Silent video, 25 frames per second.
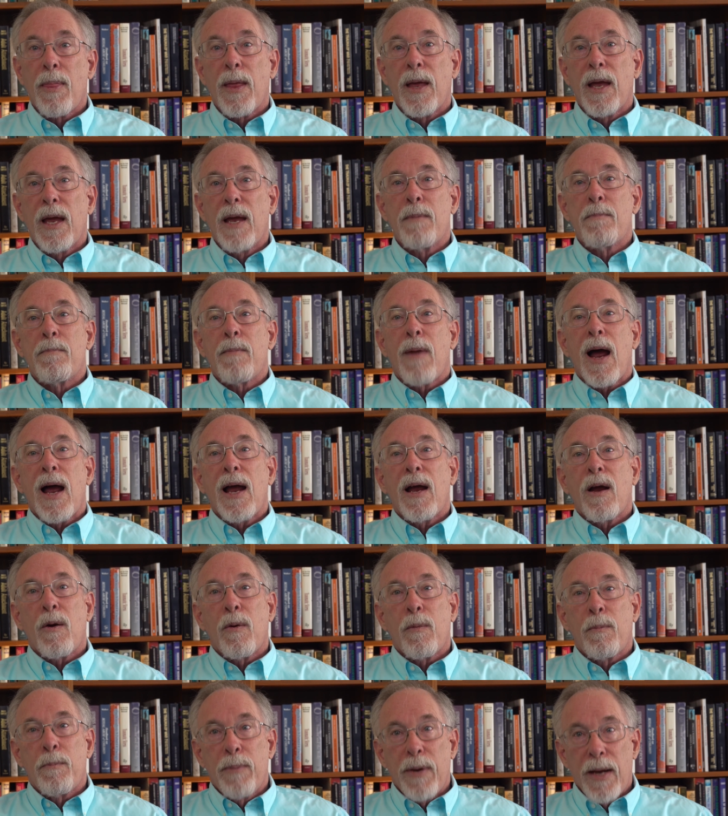In my
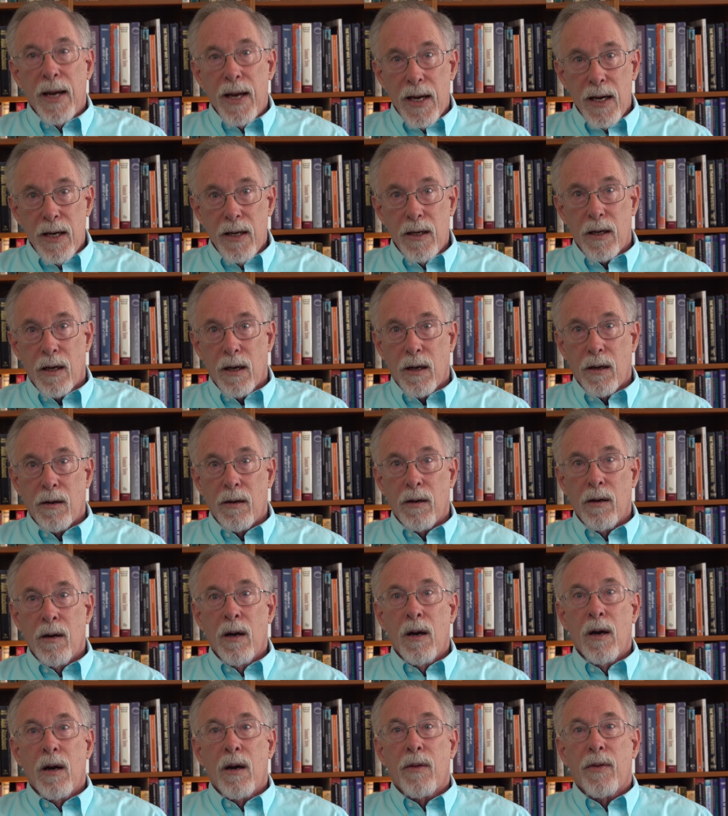opinion,
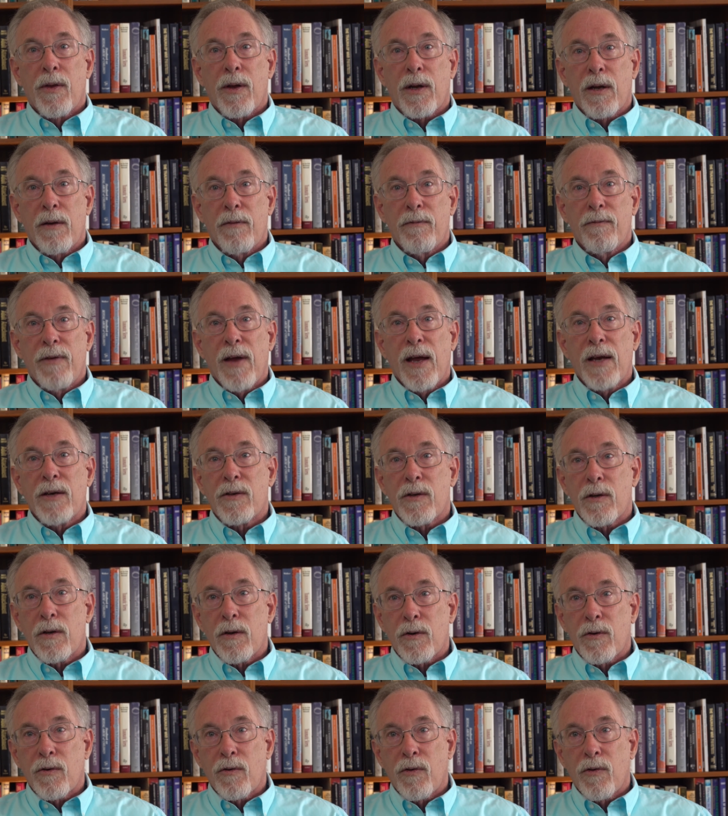the conventional